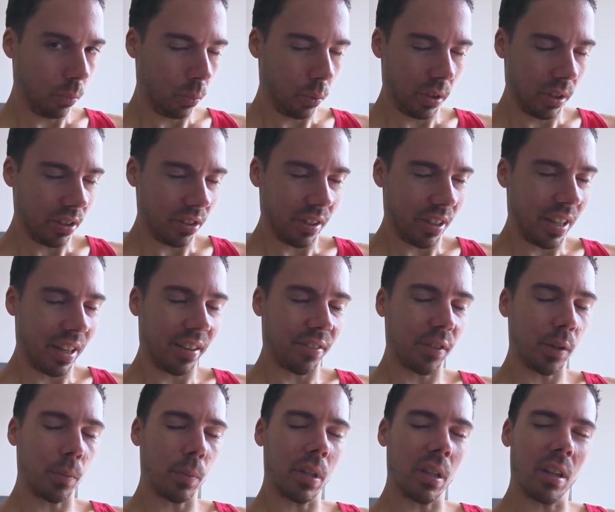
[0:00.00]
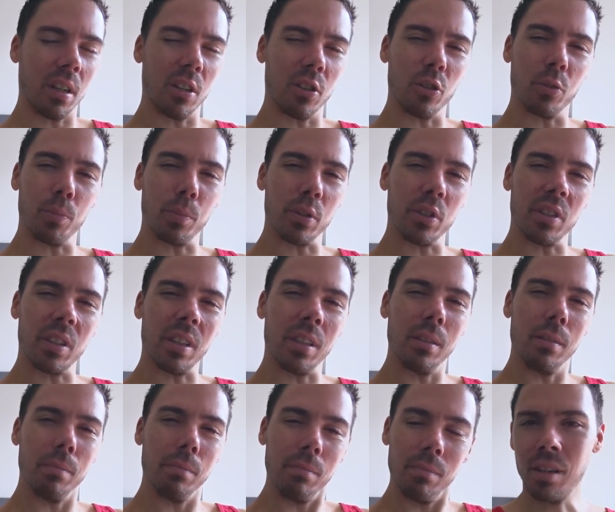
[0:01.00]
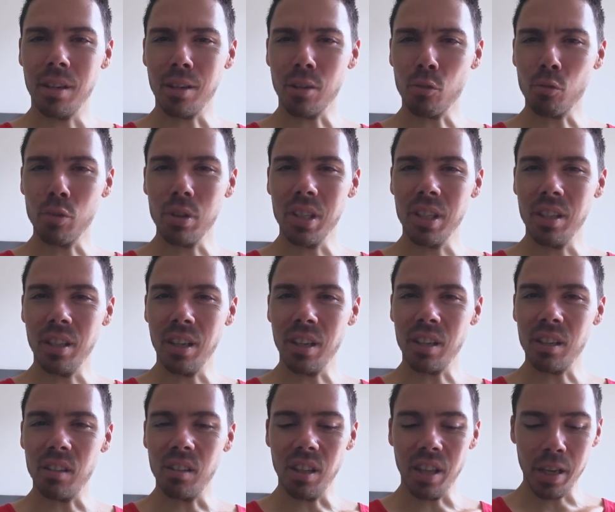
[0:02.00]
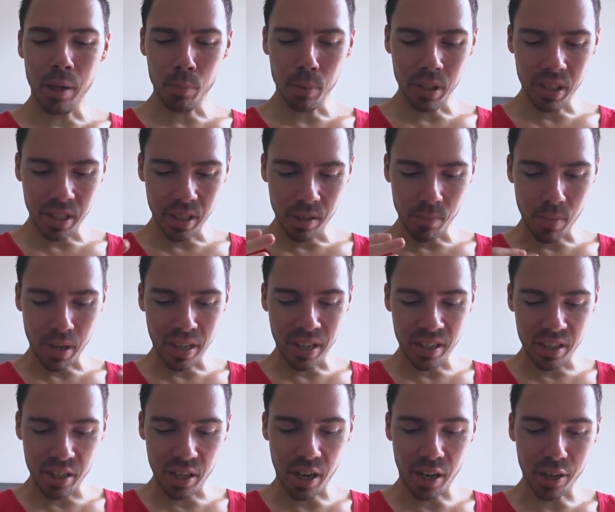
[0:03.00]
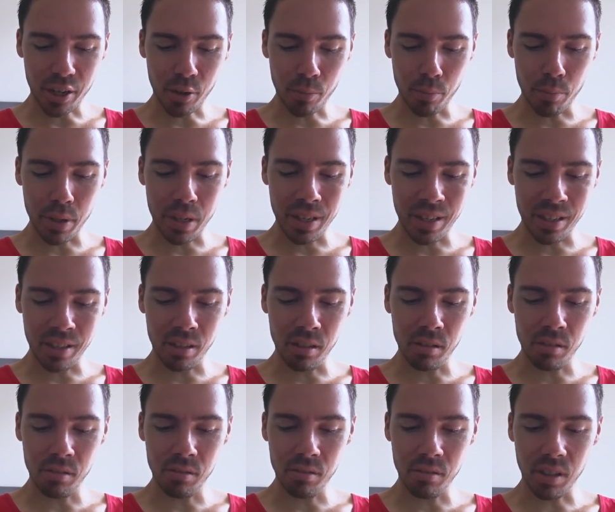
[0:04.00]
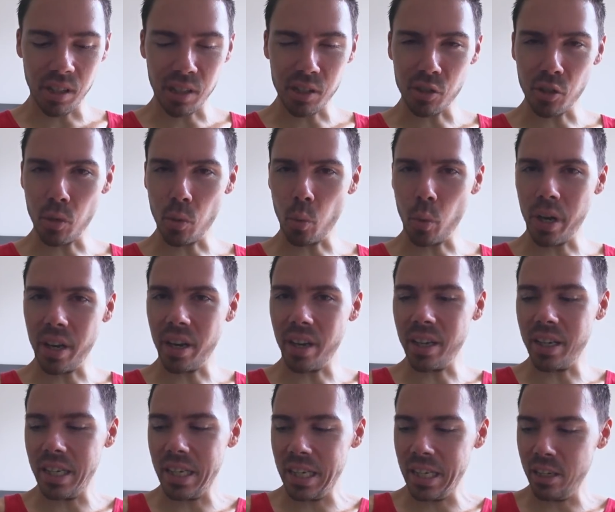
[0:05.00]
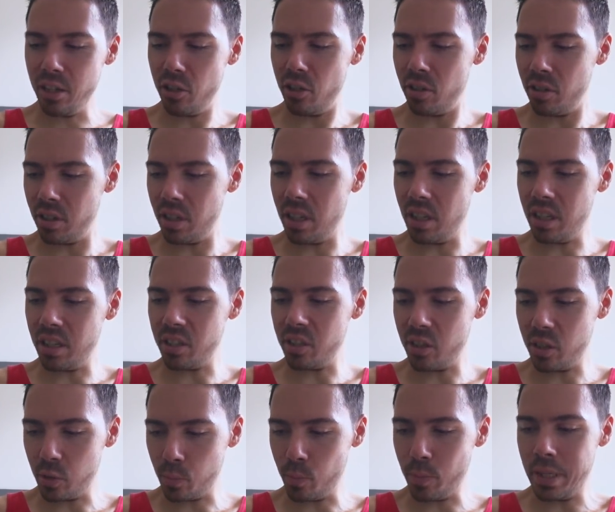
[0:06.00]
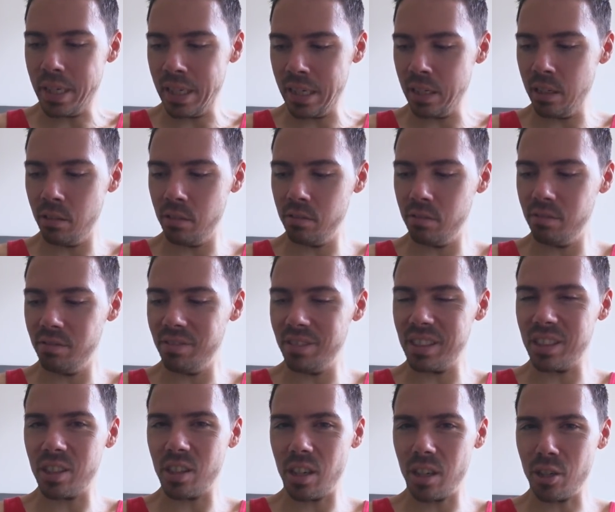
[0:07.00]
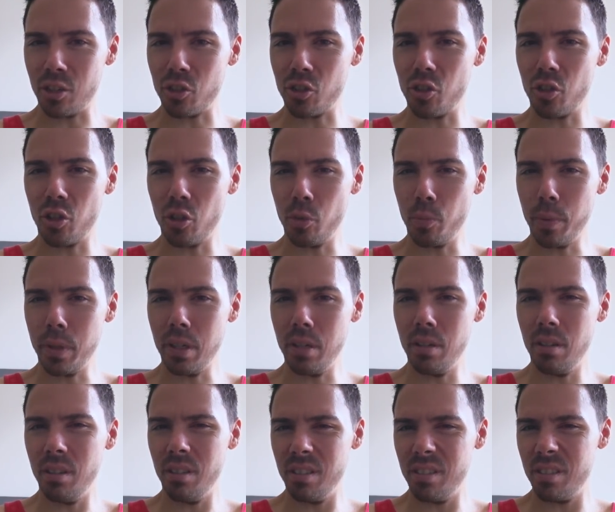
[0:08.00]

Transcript: It doesn't have to be 100%. I don't really like labeling my entire being as the way I eat, and this is me. It's kind of stupid.